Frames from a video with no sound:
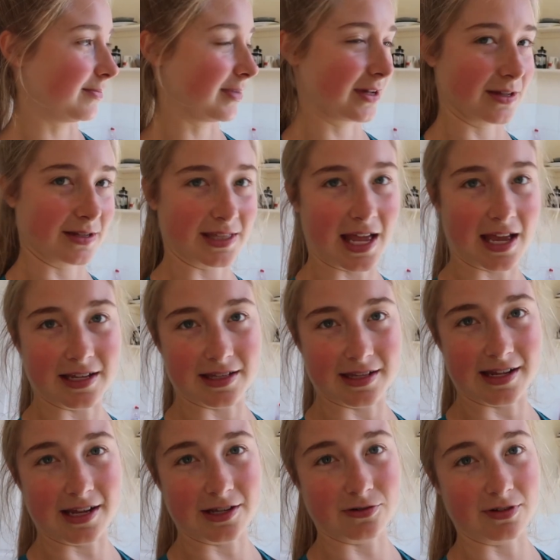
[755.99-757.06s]
Because that is
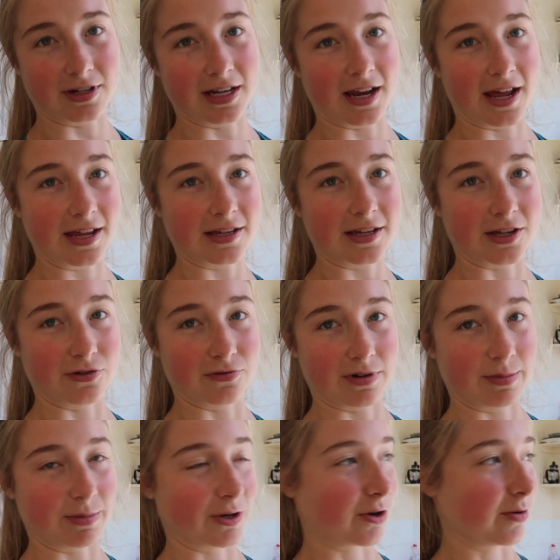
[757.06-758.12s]
literally like a
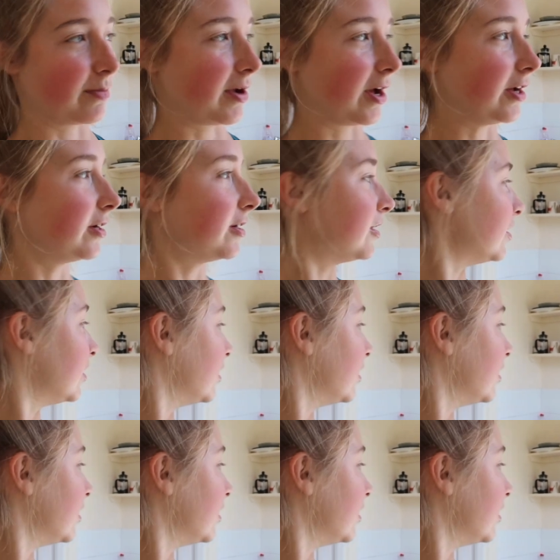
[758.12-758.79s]
dreamy combo.